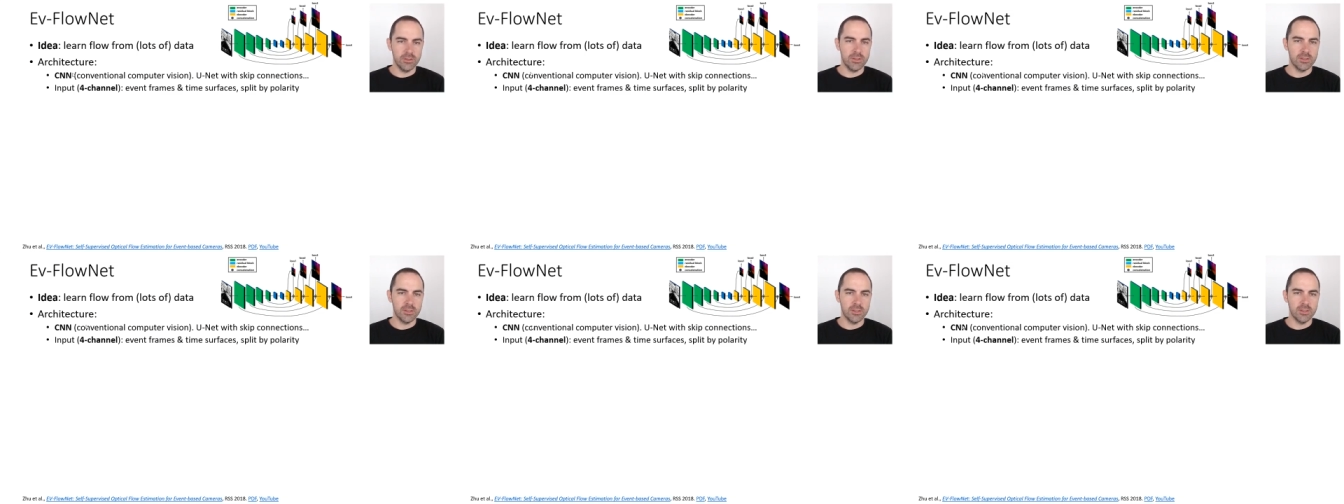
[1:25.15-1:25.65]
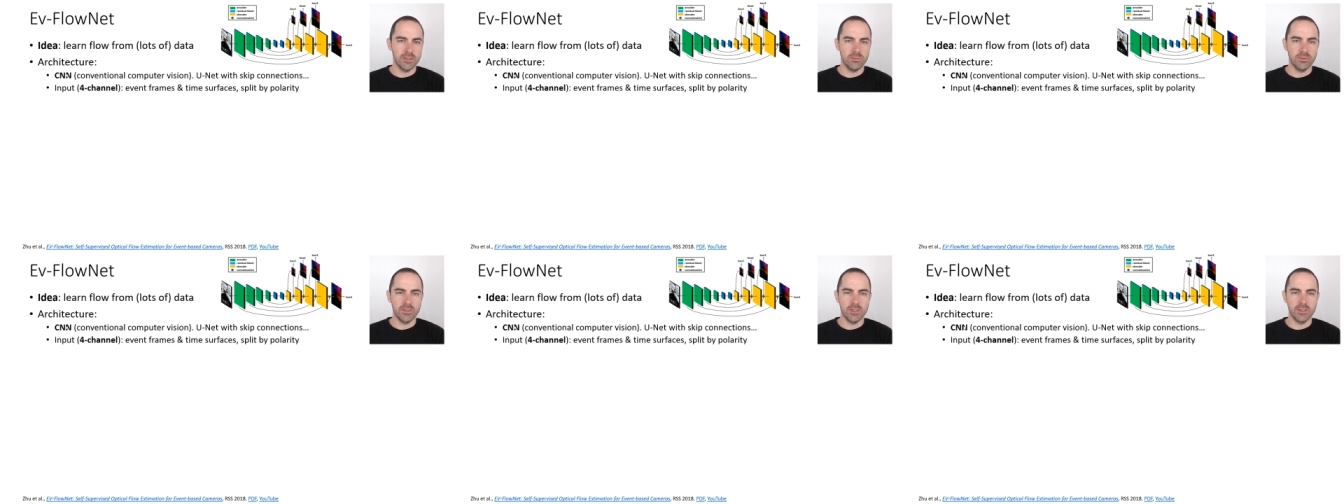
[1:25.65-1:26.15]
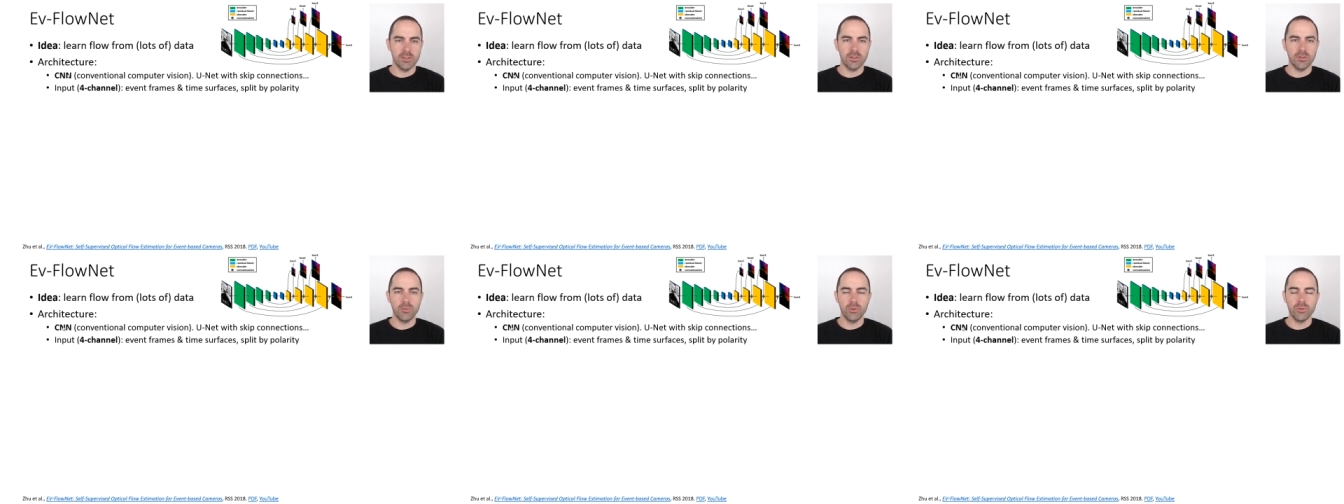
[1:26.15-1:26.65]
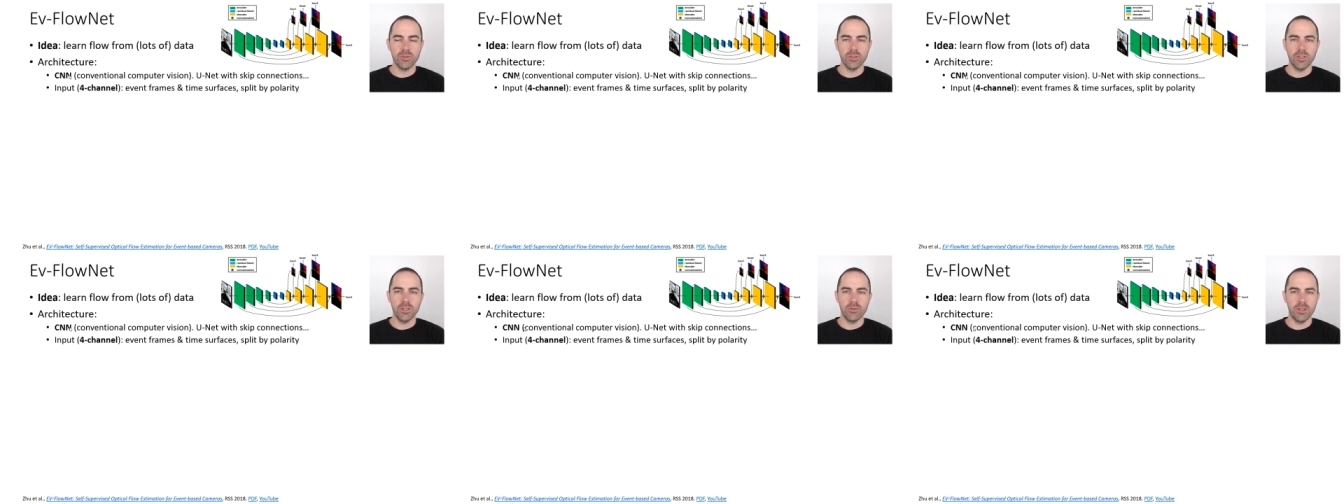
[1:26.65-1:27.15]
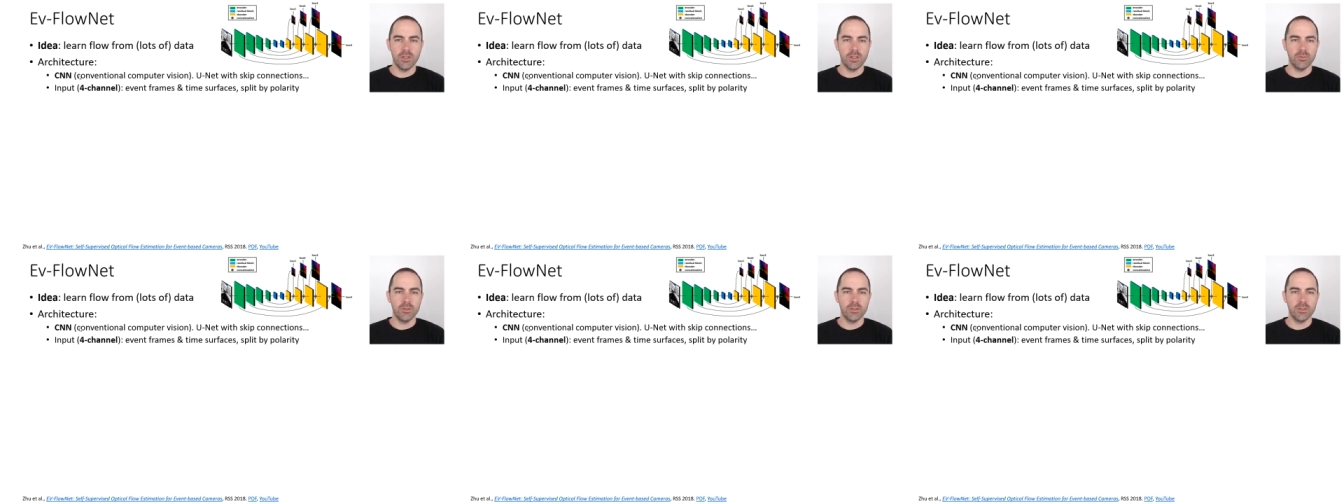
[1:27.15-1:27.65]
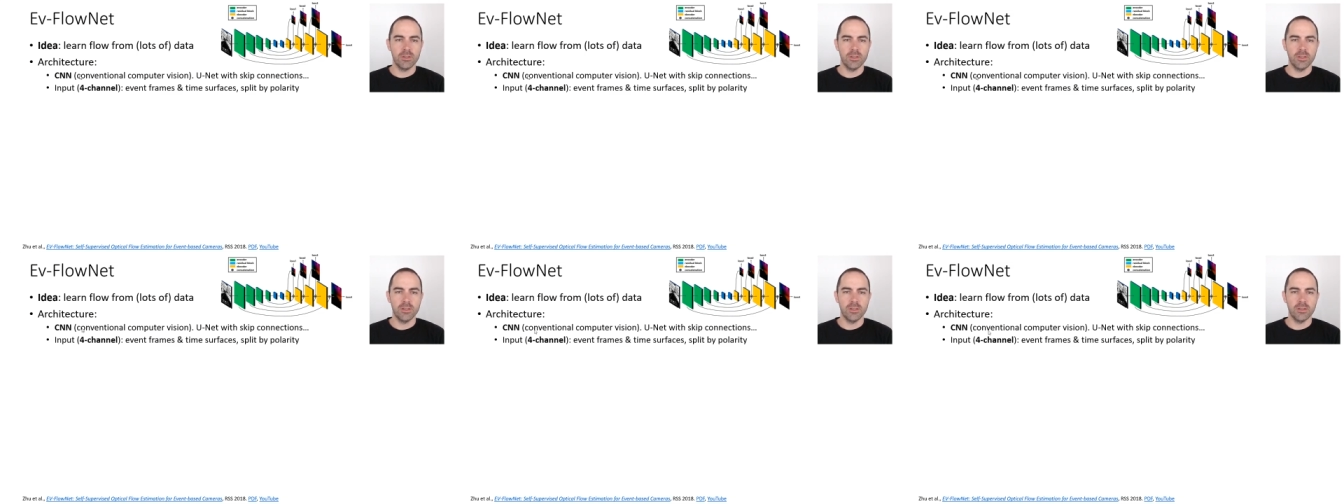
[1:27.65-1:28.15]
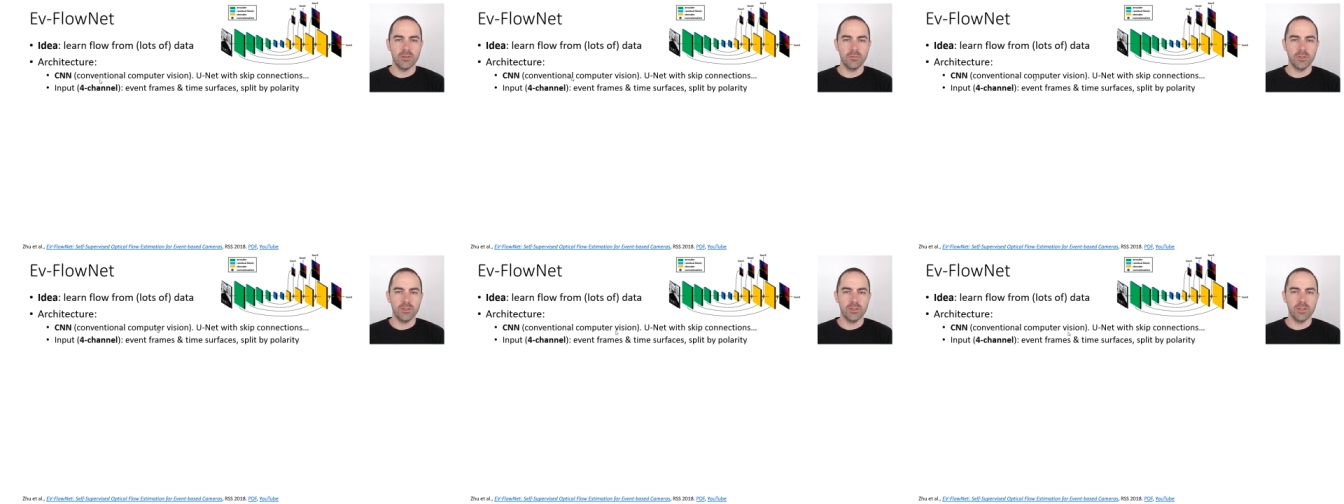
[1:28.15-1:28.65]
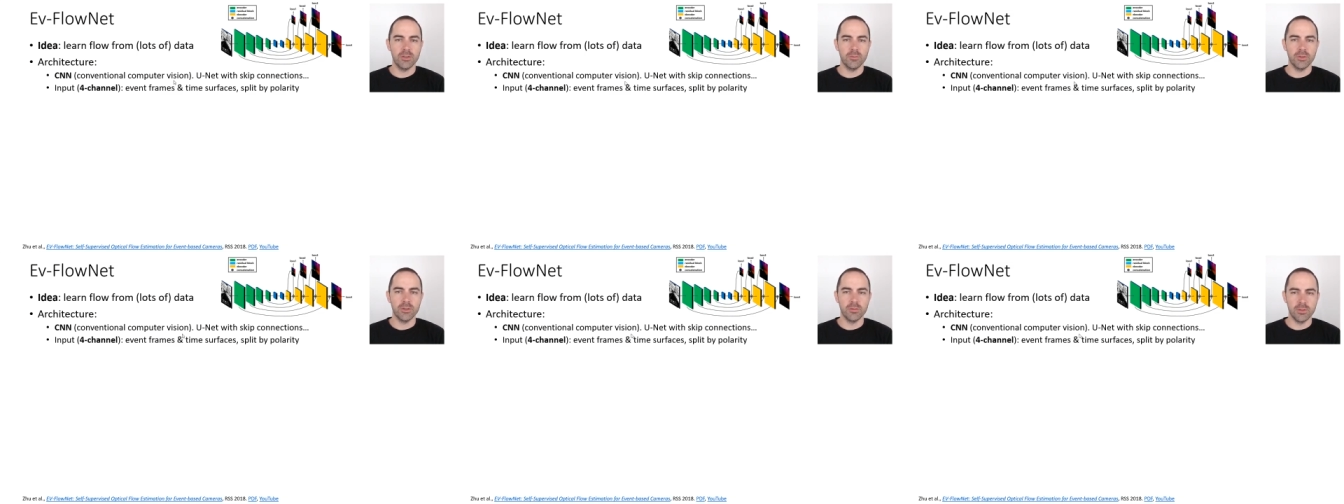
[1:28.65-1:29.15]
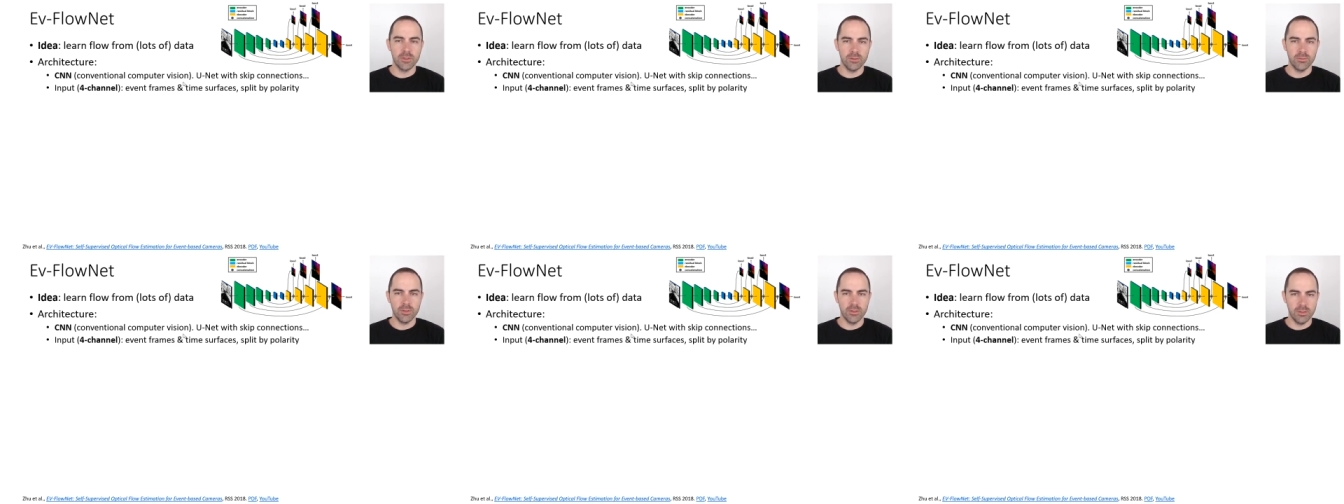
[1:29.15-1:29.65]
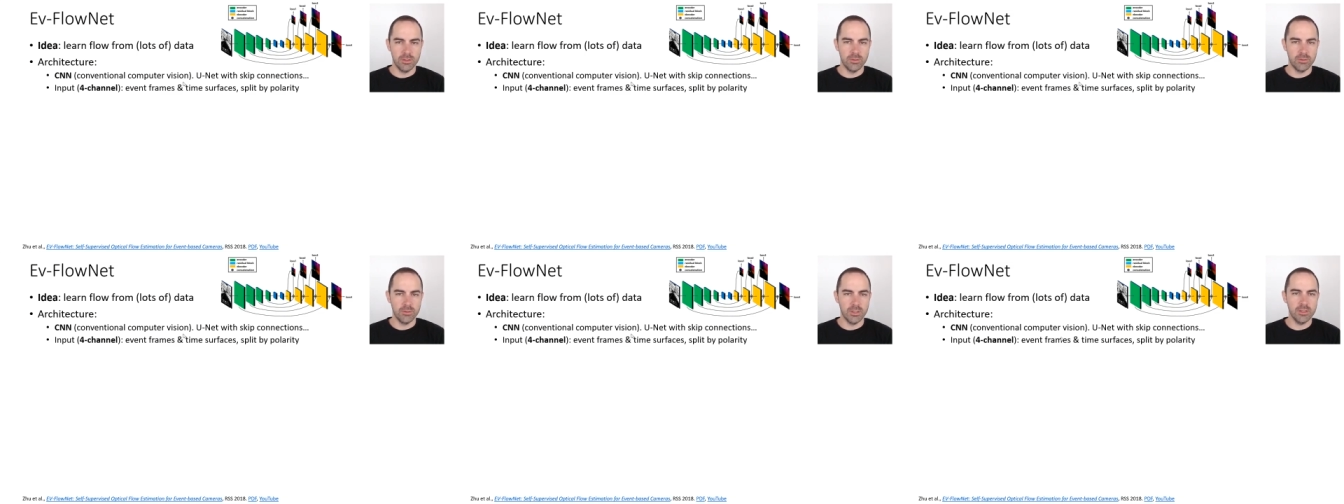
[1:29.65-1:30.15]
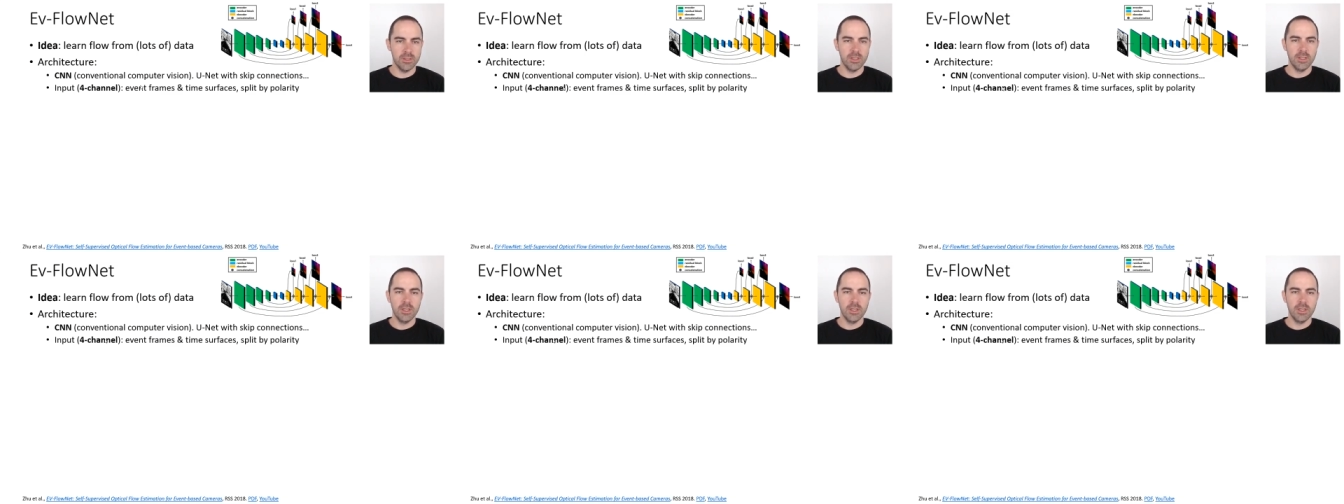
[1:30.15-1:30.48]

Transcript: It's uh, as we said, it's convolutional neural network, uh, conventional computer vision with UNet,